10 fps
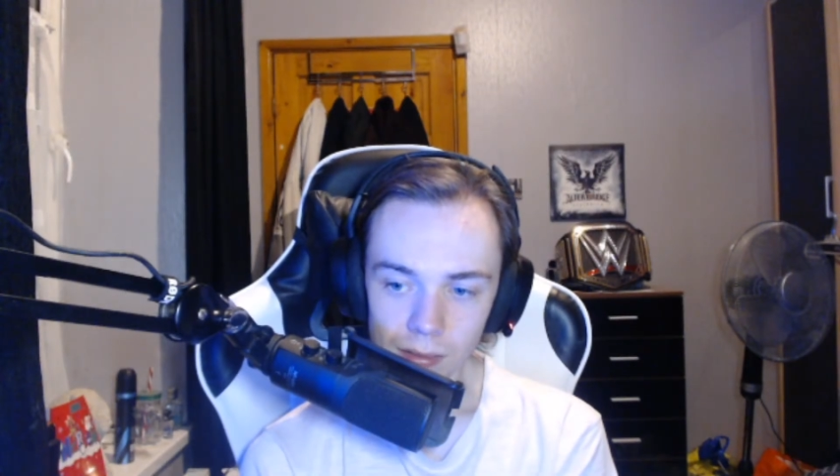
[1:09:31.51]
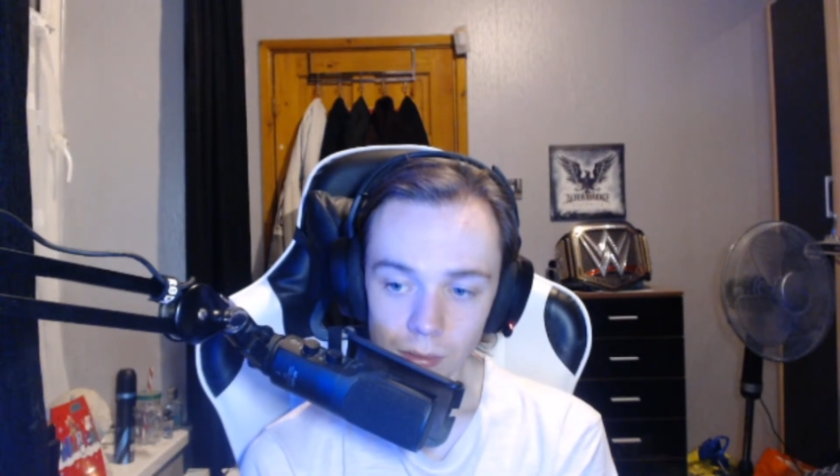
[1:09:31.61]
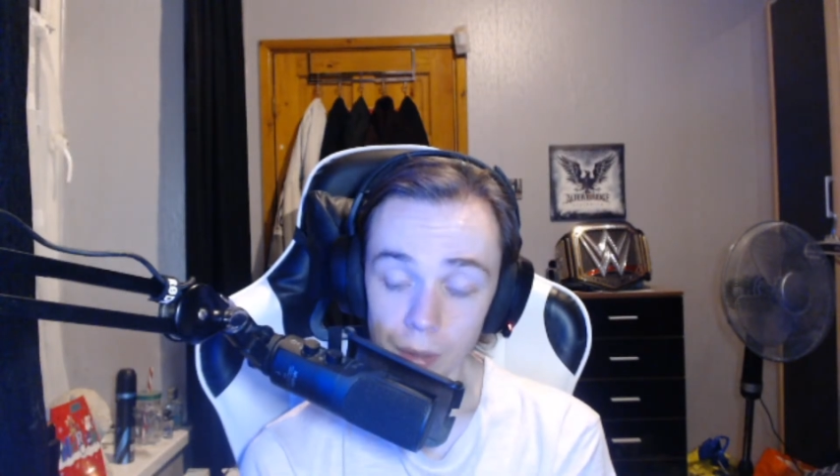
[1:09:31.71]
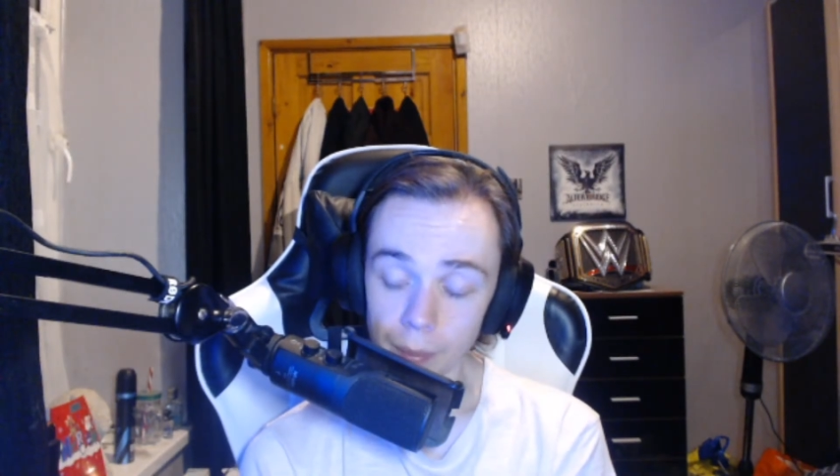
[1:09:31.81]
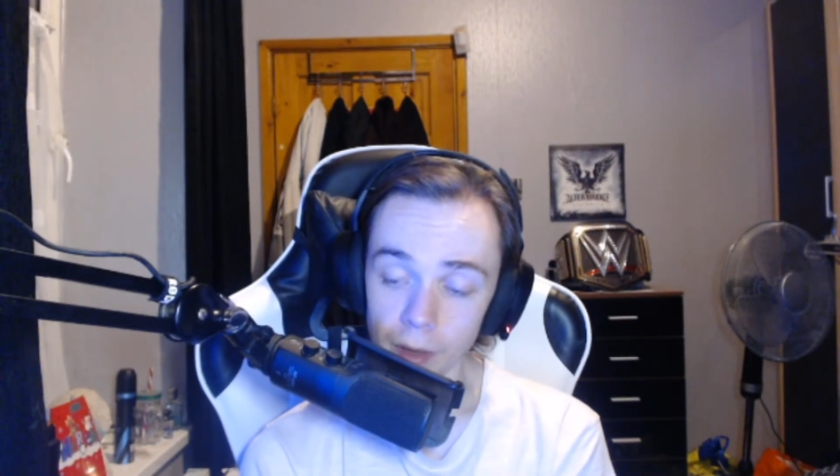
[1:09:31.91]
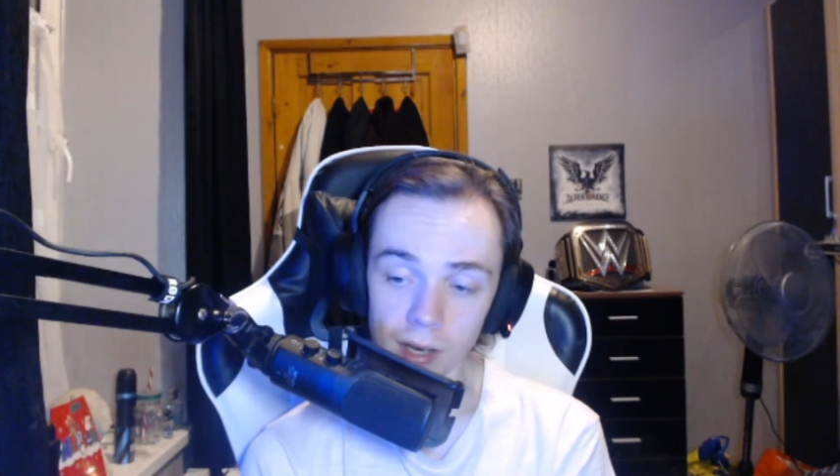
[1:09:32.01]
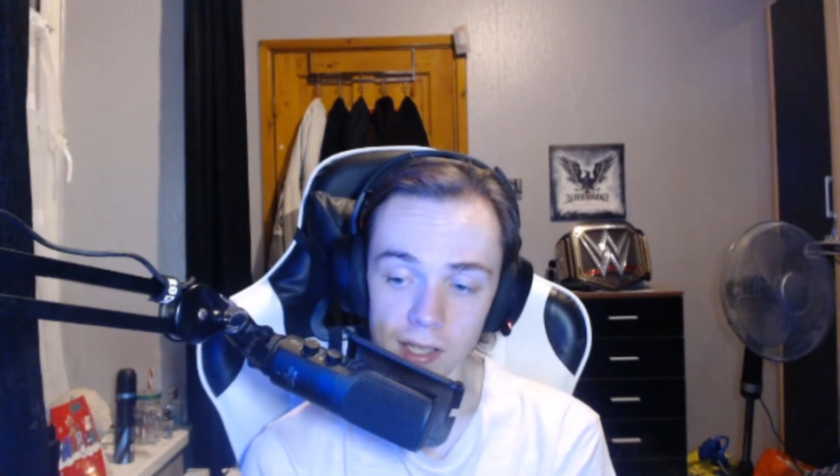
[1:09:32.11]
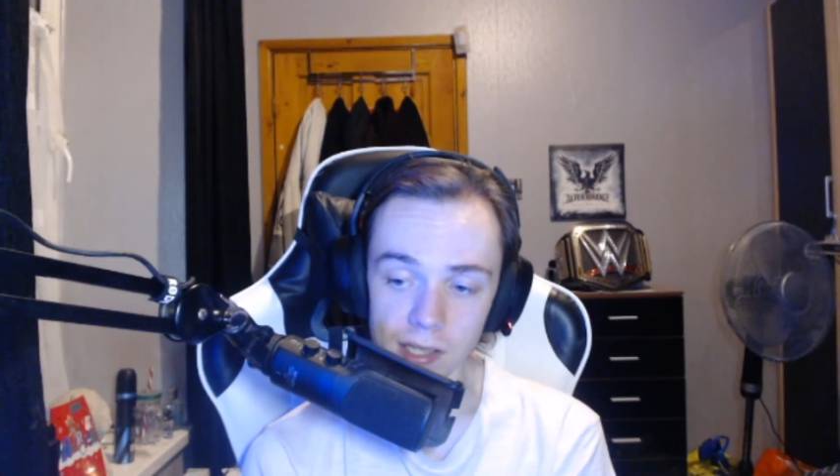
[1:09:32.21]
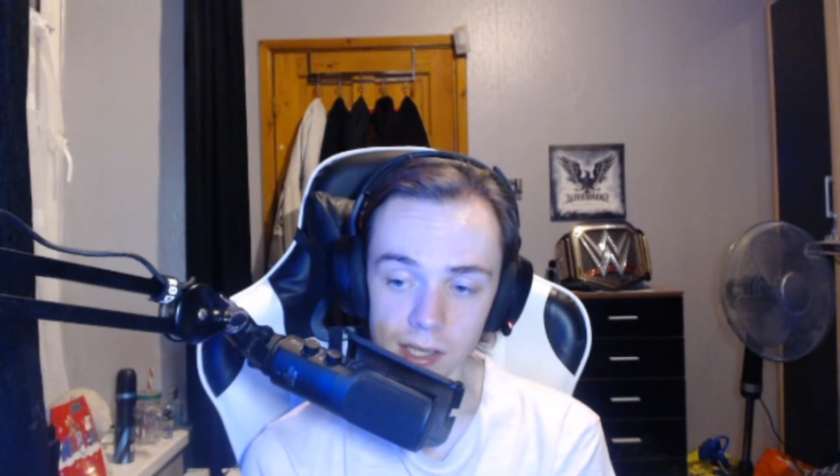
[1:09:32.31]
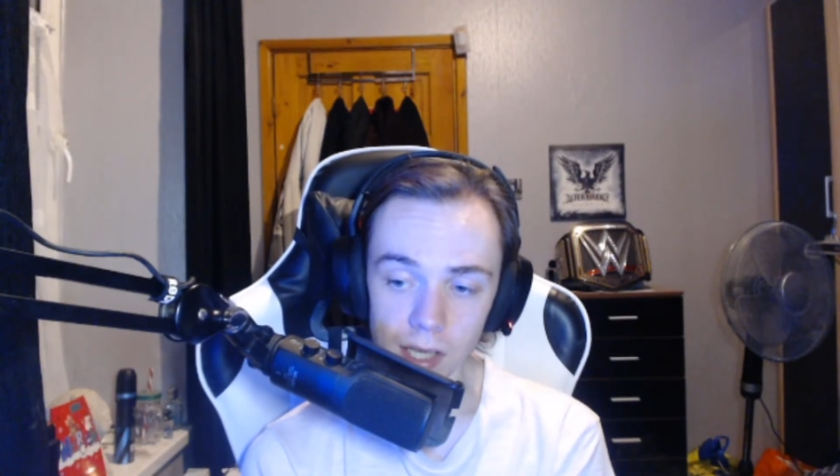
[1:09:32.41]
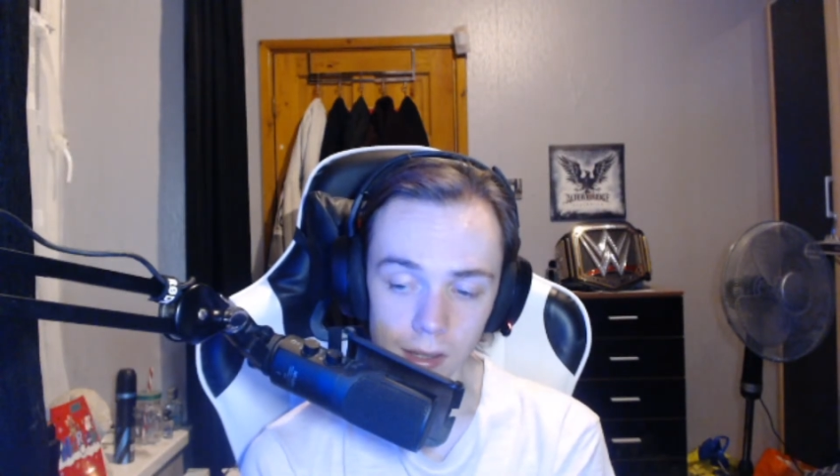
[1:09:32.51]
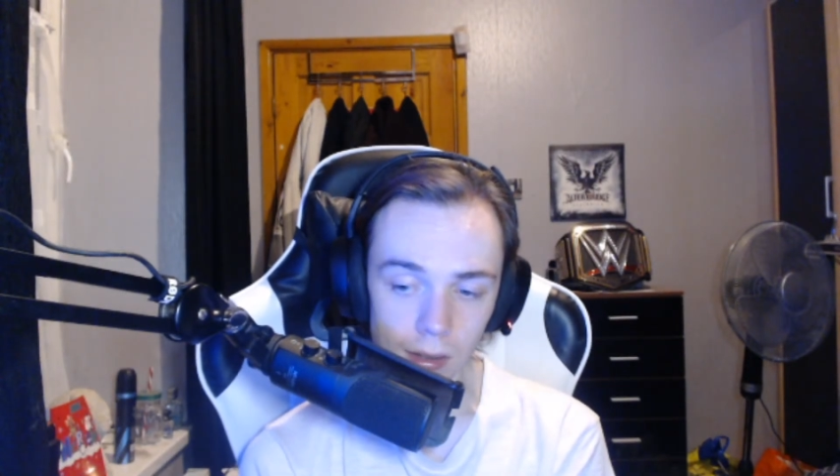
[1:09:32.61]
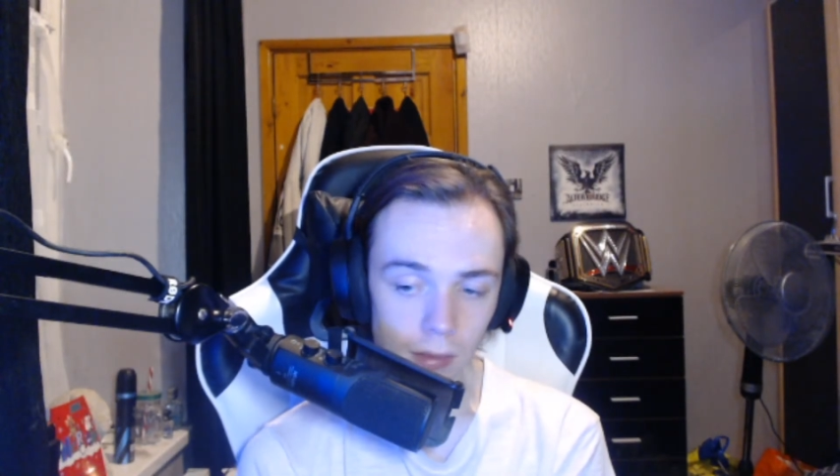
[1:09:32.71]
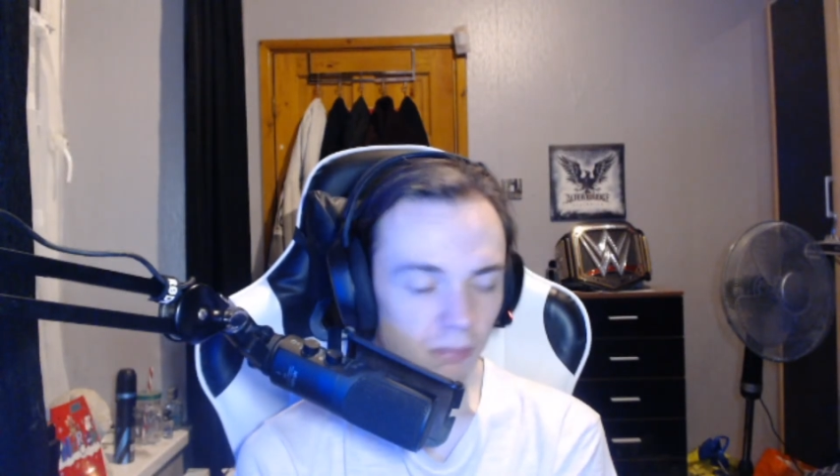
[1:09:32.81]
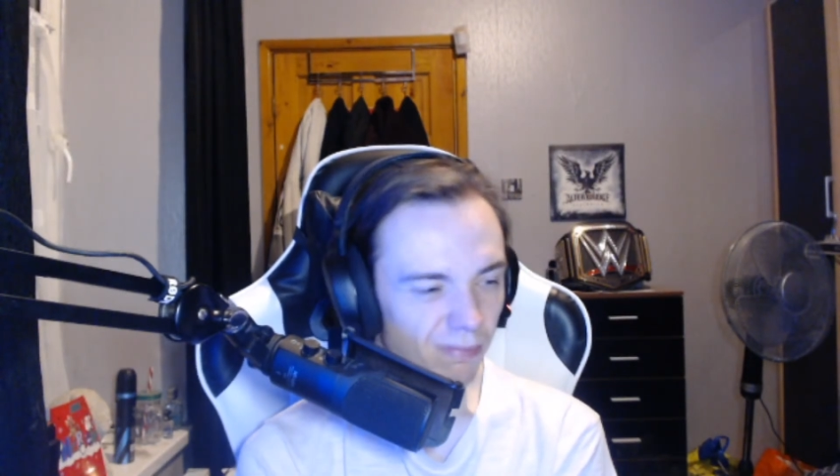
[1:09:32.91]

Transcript: Or the modern IC title.